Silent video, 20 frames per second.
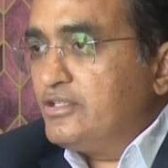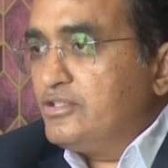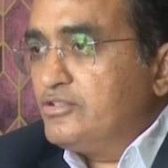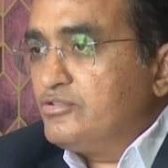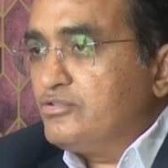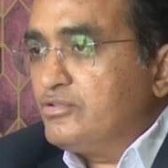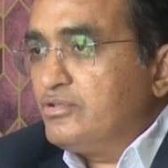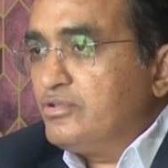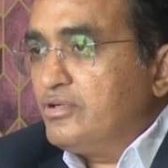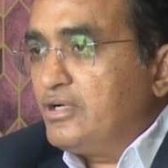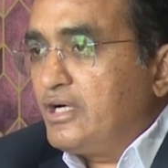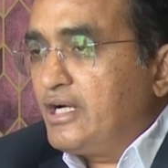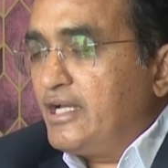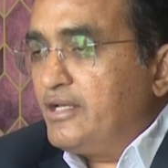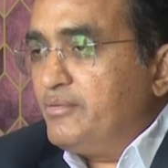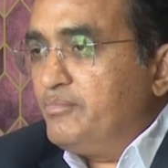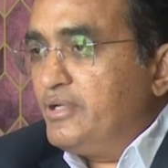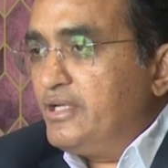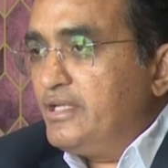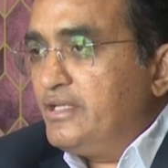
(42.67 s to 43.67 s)
So
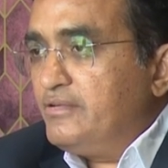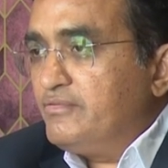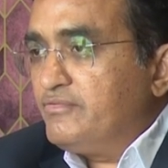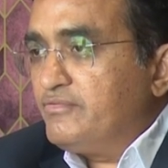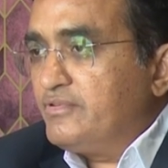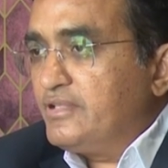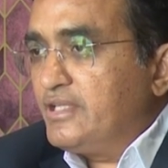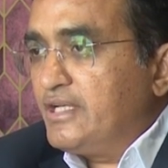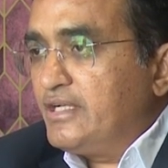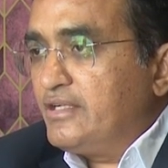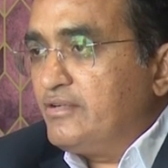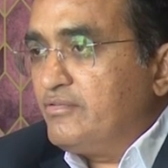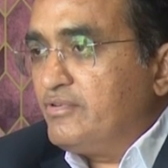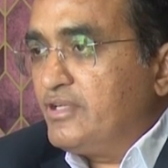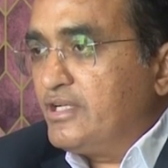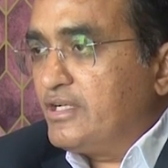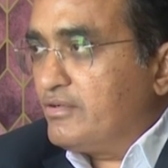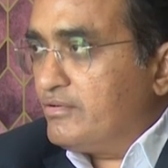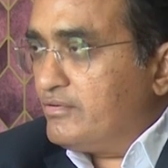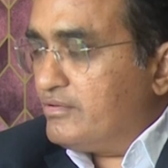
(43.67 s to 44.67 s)
I believe that
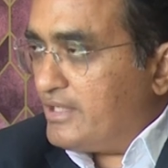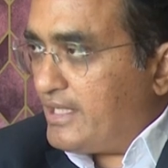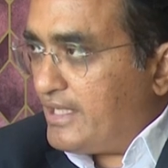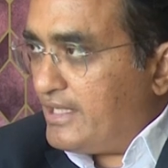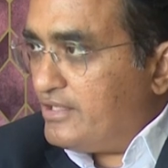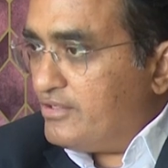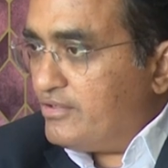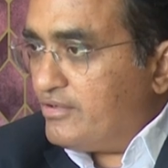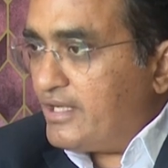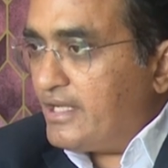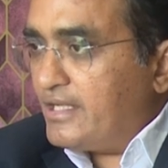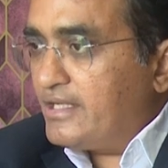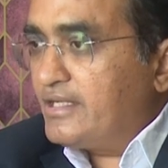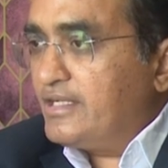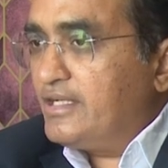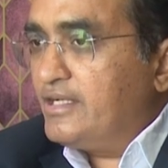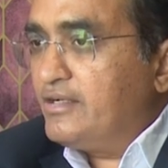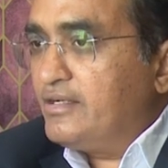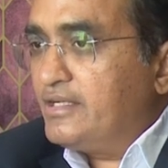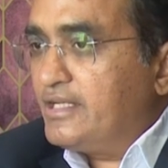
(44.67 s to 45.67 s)
we are on the right track.
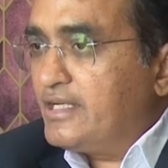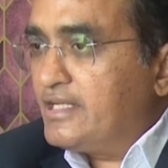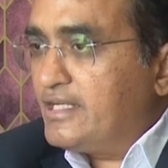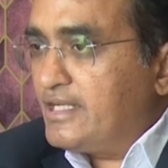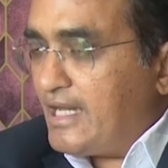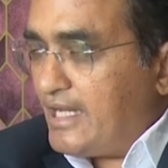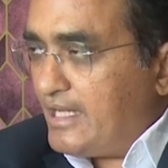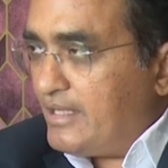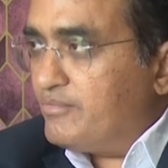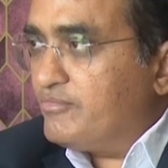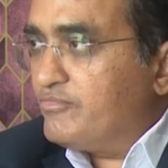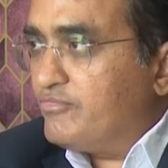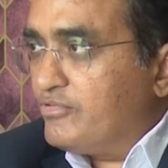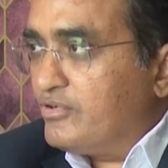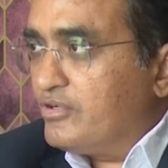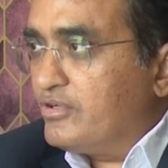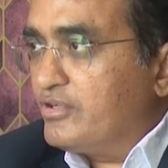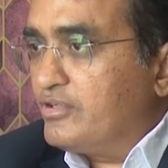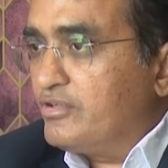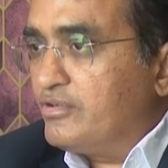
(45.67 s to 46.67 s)
It will take time
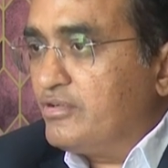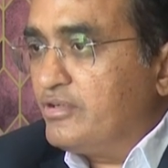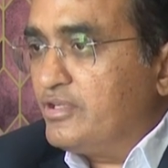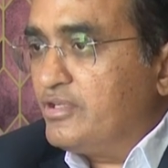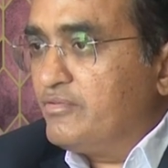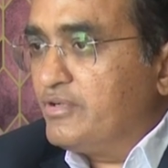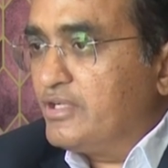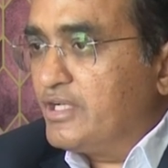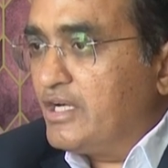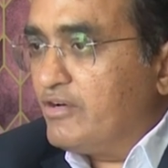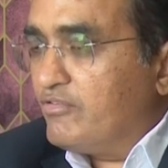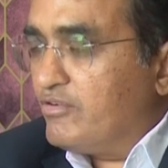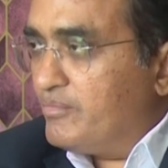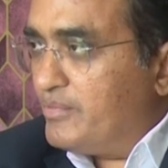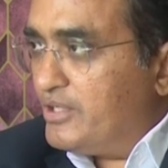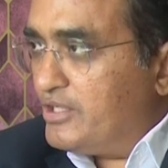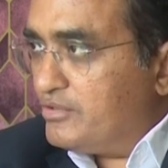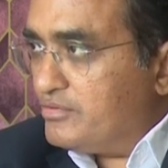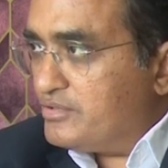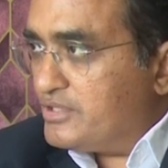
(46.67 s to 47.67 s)
for, you know, even
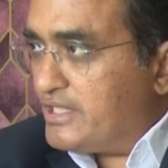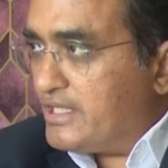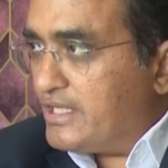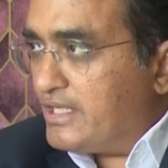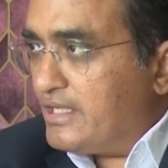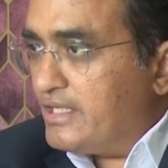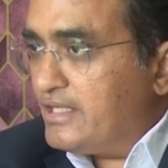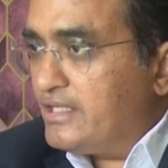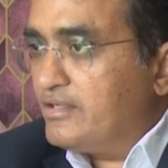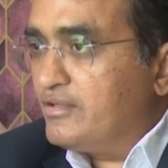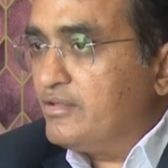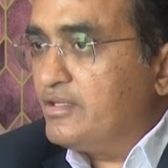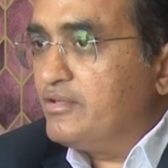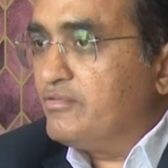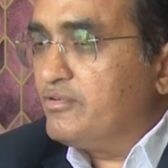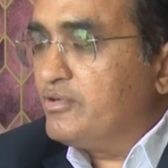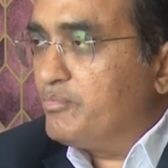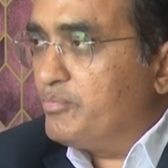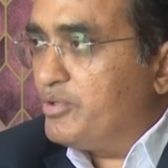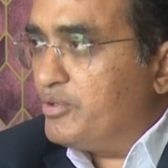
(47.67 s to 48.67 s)
government to settle in,
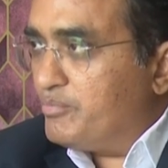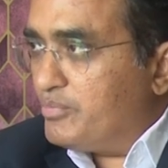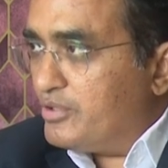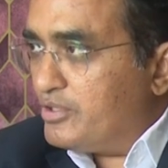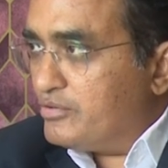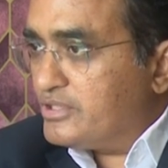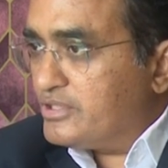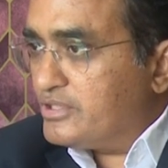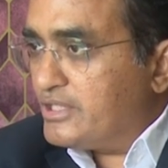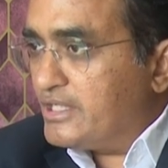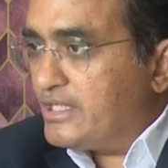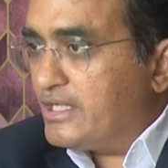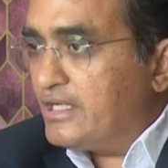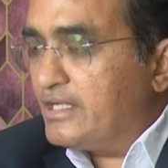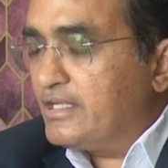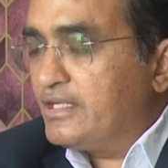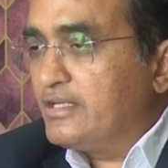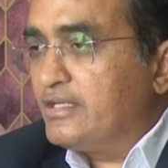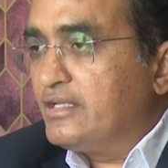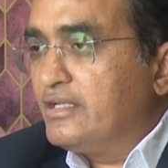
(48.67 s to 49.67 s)
even people to settle
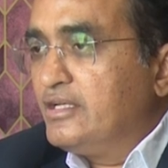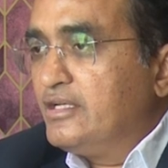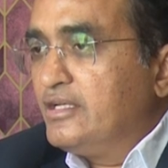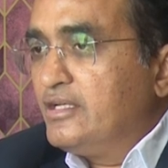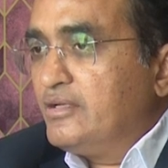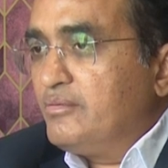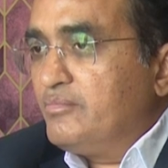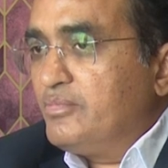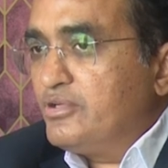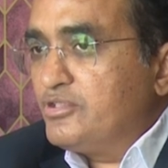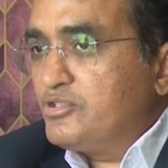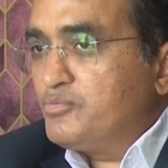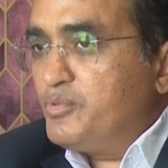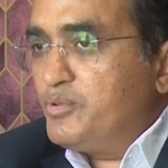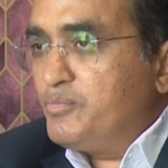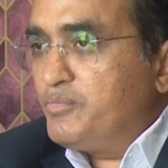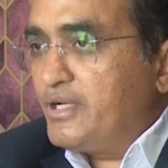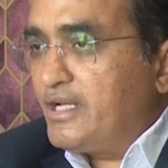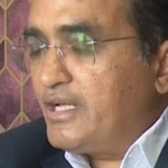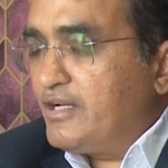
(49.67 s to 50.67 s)
in, because
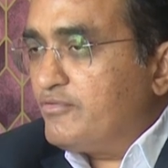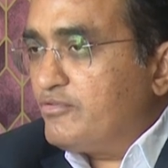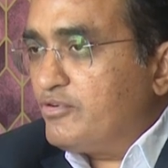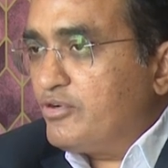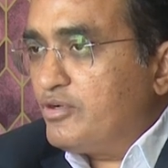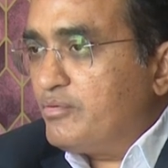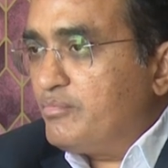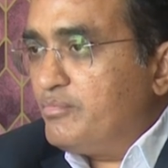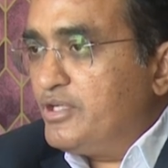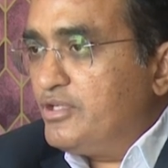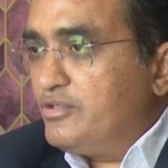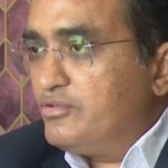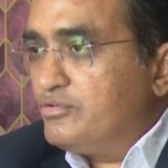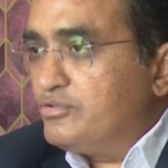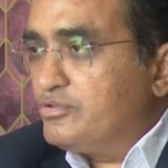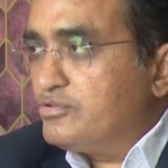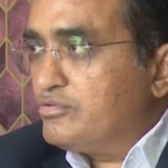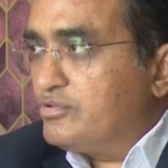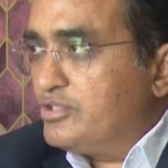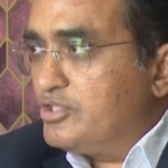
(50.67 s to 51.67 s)
people have not been
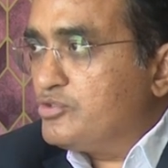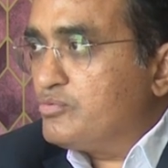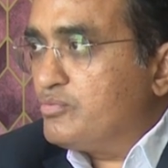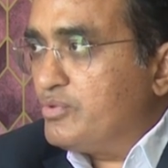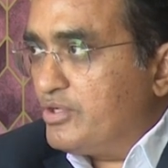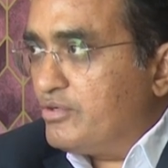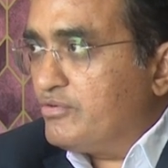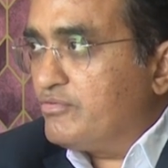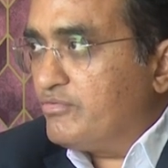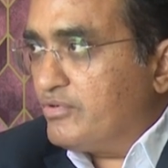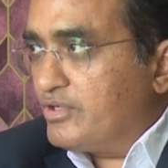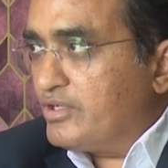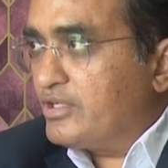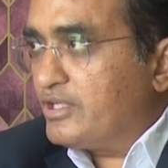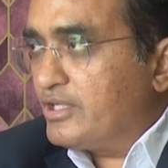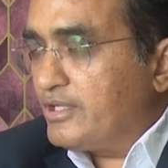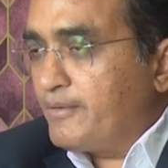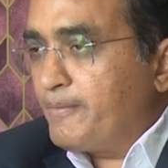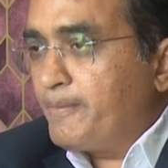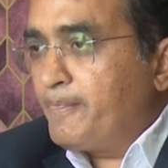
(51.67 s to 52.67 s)
used to this way of
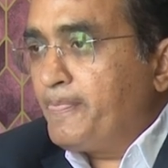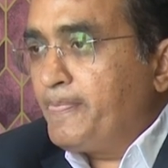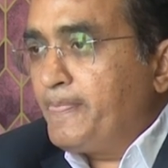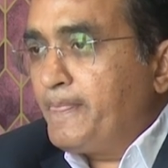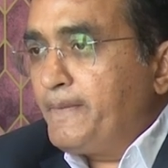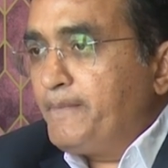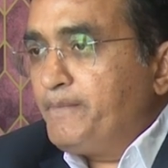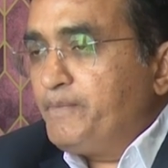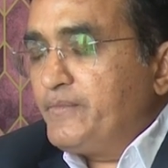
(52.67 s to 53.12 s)
working. Mm-hmm.